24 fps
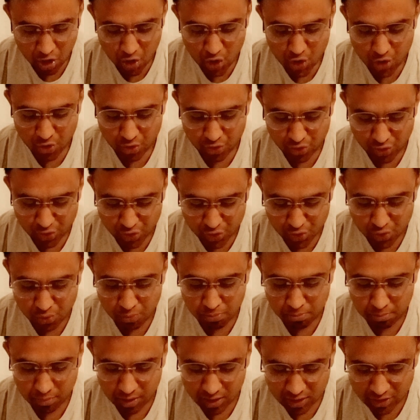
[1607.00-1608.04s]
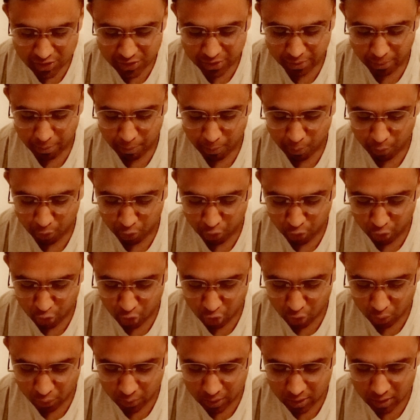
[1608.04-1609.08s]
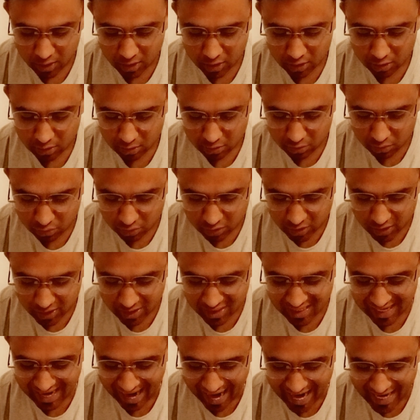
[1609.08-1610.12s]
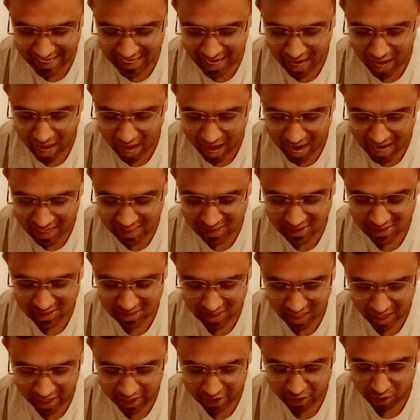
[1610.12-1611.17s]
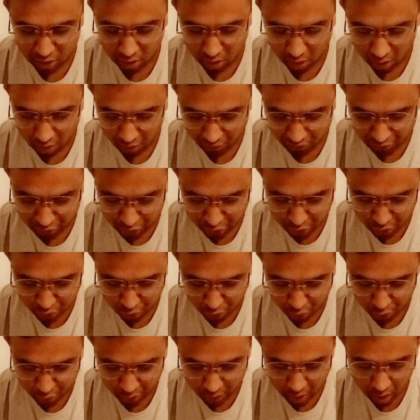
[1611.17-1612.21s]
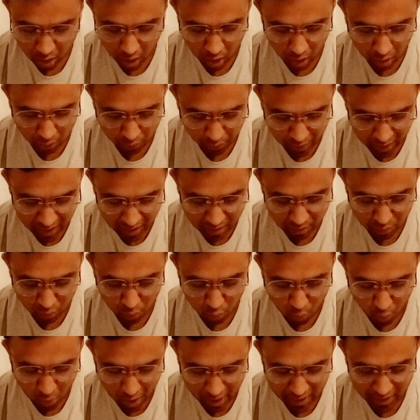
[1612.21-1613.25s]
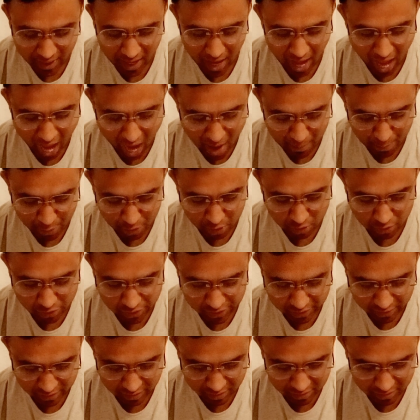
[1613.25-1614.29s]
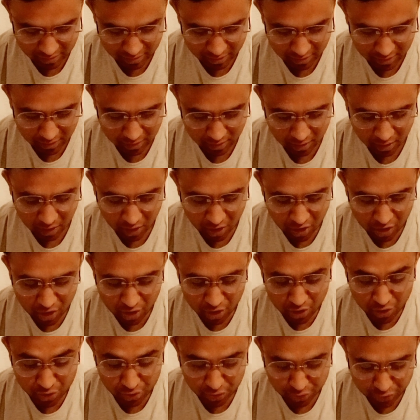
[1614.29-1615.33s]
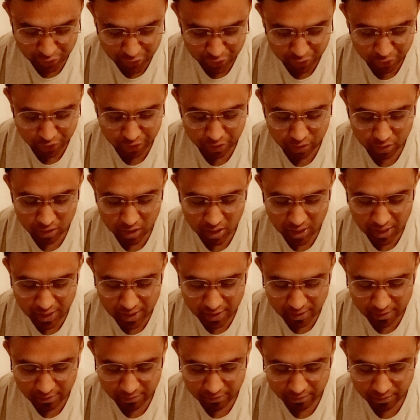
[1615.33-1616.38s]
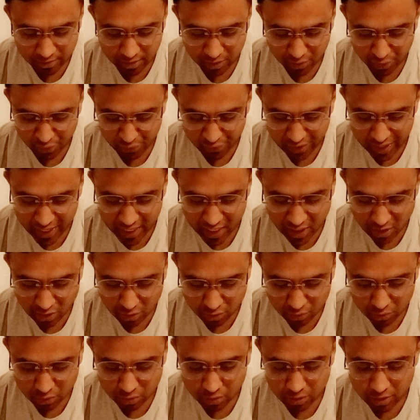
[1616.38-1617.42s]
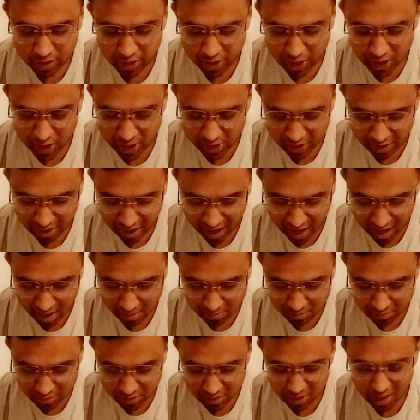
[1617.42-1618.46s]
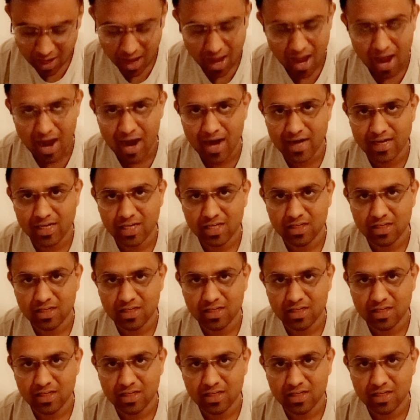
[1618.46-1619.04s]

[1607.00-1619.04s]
you must pull over to the right hand side of the road when one approaches. You should give way to trams at